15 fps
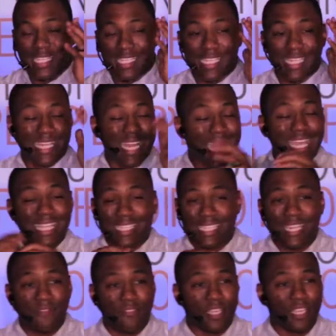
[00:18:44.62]
is not
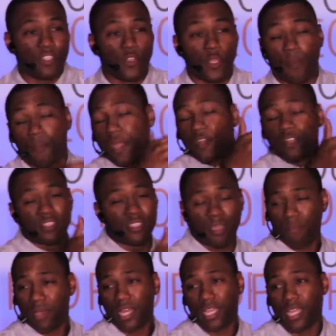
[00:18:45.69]
insignificant to compare to
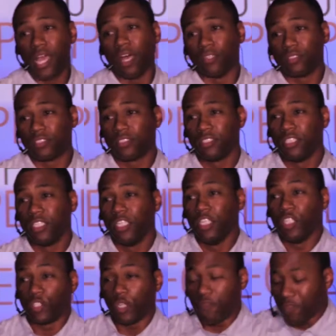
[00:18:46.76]
somebody else.
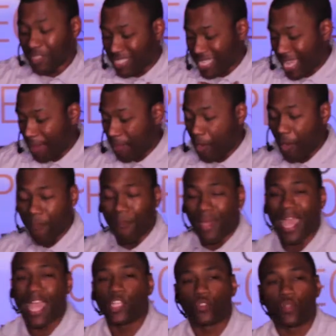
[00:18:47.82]
So if you're saying, oh,
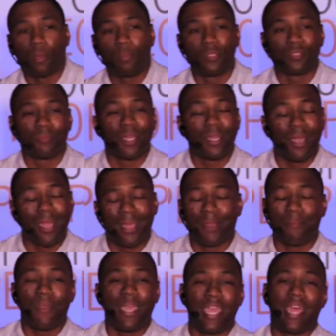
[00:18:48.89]
my troubles,
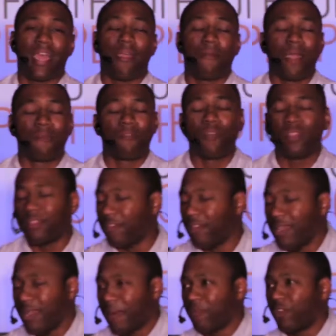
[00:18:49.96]
man, I'm
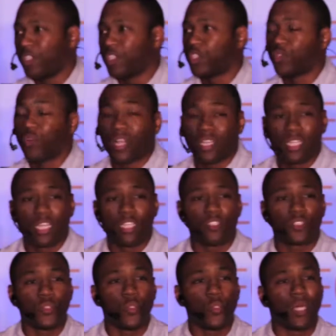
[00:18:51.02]
really struggling
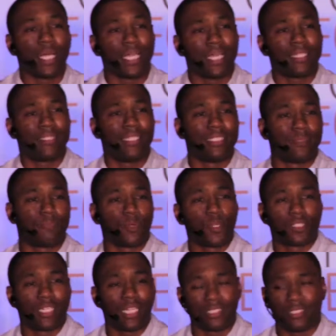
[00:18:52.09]
in school. I got this
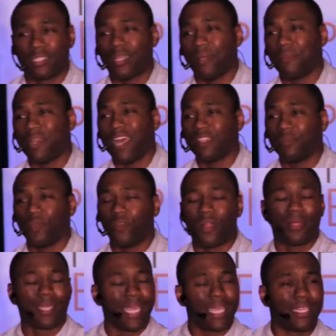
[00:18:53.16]
person that's coming after me,
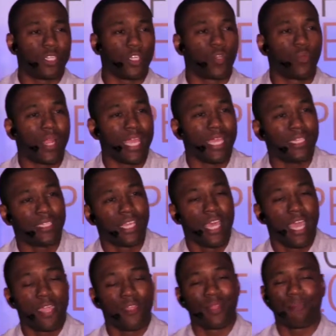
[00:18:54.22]
or I can't get the
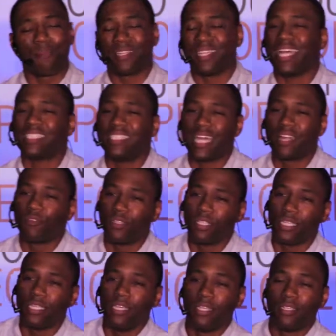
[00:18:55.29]
grades. And you're like, but that's not
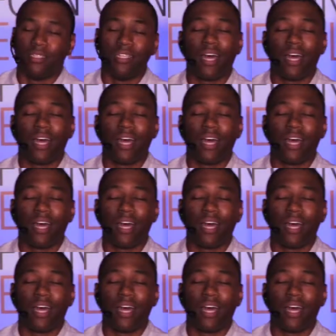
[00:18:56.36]
really